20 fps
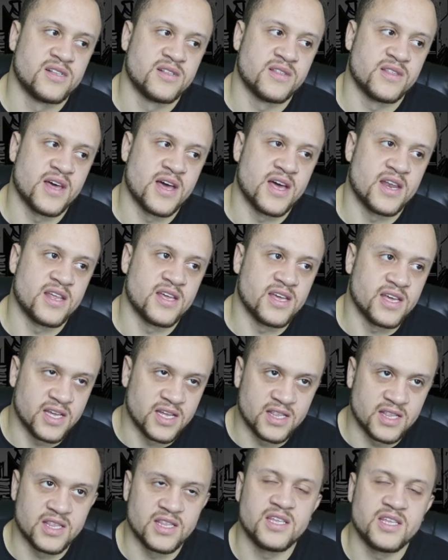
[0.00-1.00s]
that
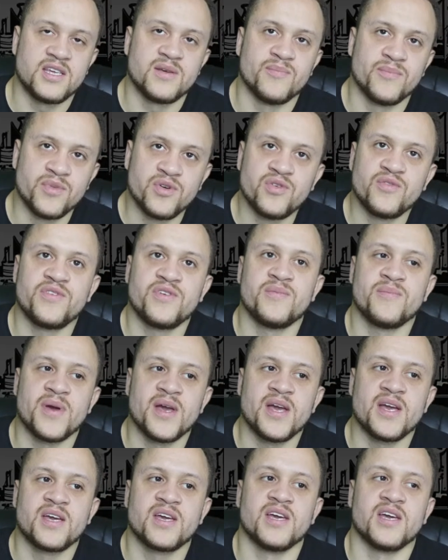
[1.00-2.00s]
in the movie
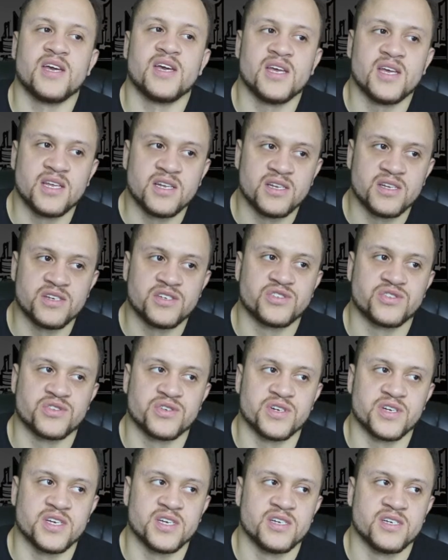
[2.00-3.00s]
making
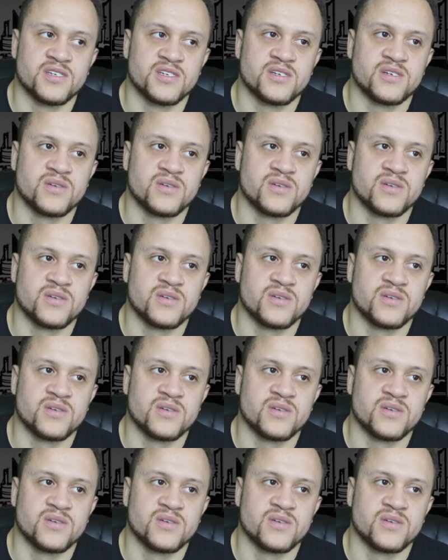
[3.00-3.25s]
industry,